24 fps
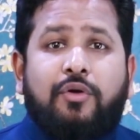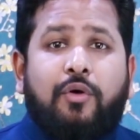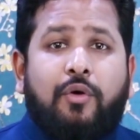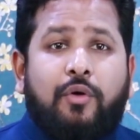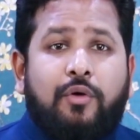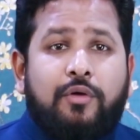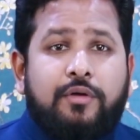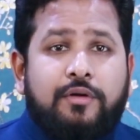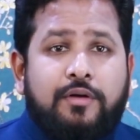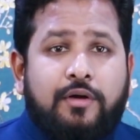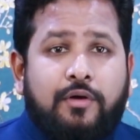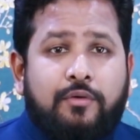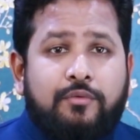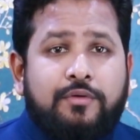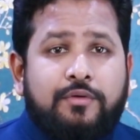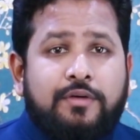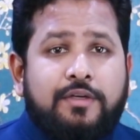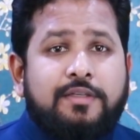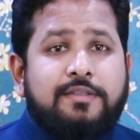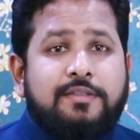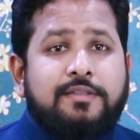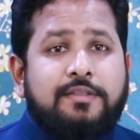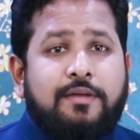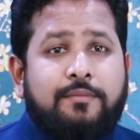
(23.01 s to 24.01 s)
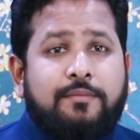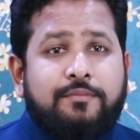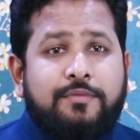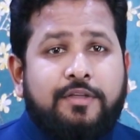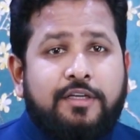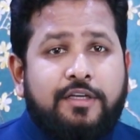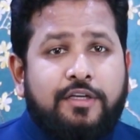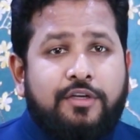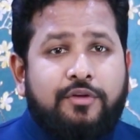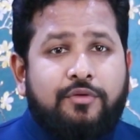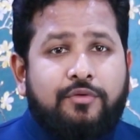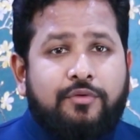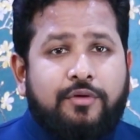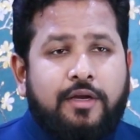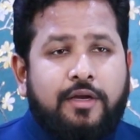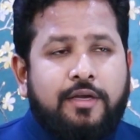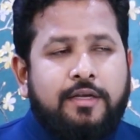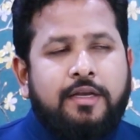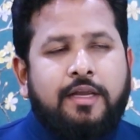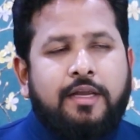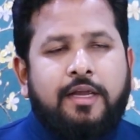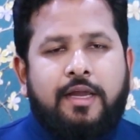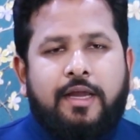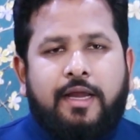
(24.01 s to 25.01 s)
all round is something you
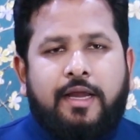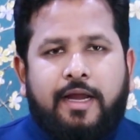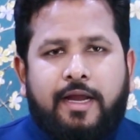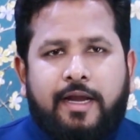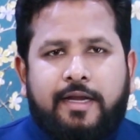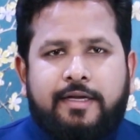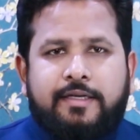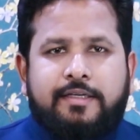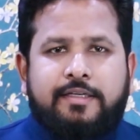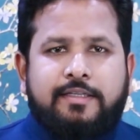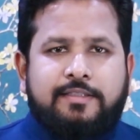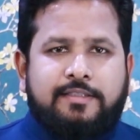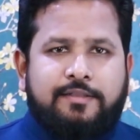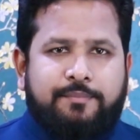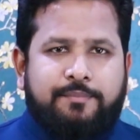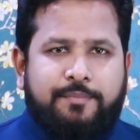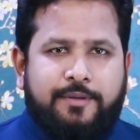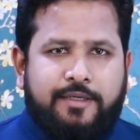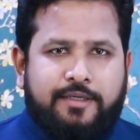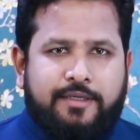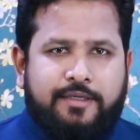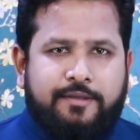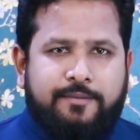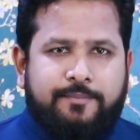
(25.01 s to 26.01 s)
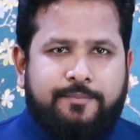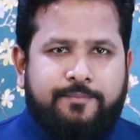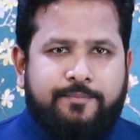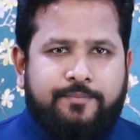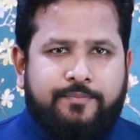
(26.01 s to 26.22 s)
can anticipate.